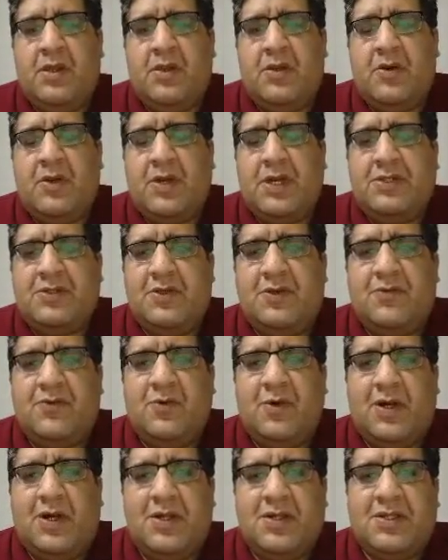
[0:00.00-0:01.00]
Now guys, you have
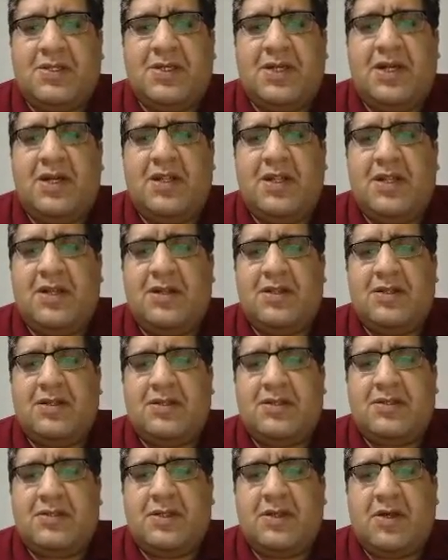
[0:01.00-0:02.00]
to understand that this
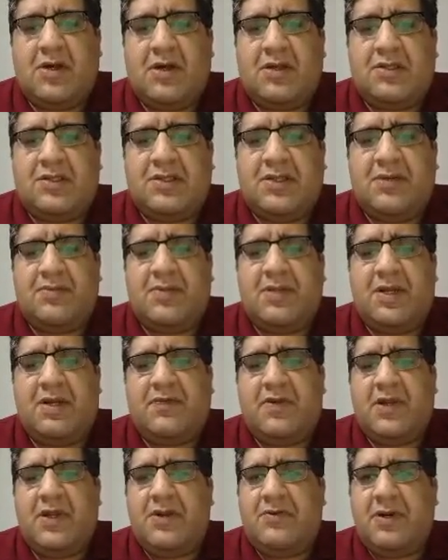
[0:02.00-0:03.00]
is a concept that
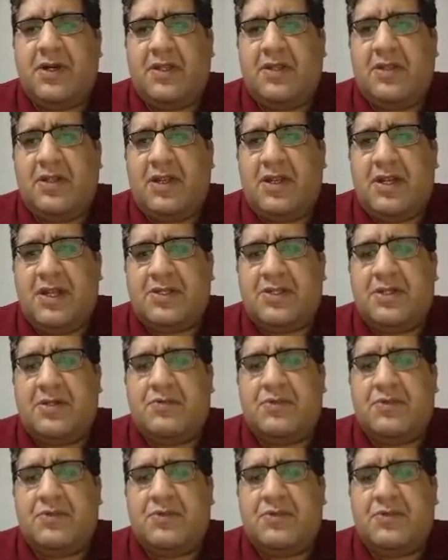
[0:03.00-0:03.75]
we had read in the lecture,